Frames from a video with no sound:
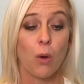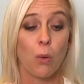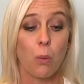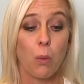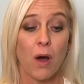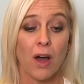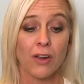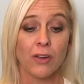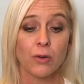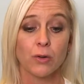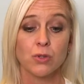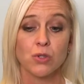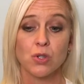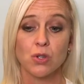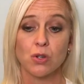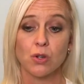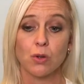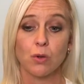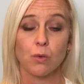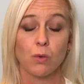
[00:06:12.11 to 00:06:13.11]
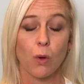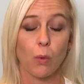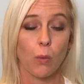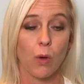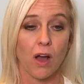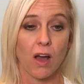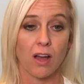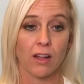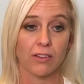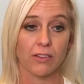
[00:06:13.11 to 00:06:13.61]
One or two
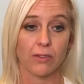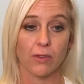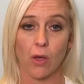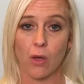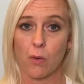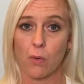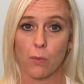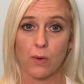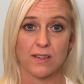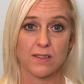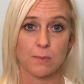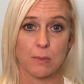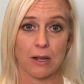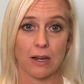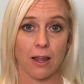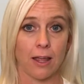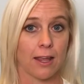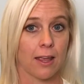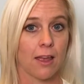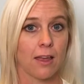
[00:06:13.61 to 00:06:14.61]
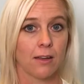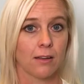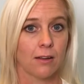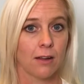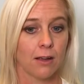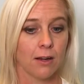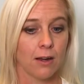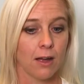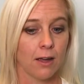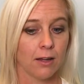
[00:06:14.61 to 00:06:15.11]
words whispered, like
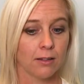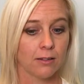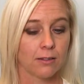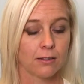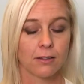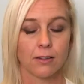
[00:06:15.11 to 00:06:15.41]
night night,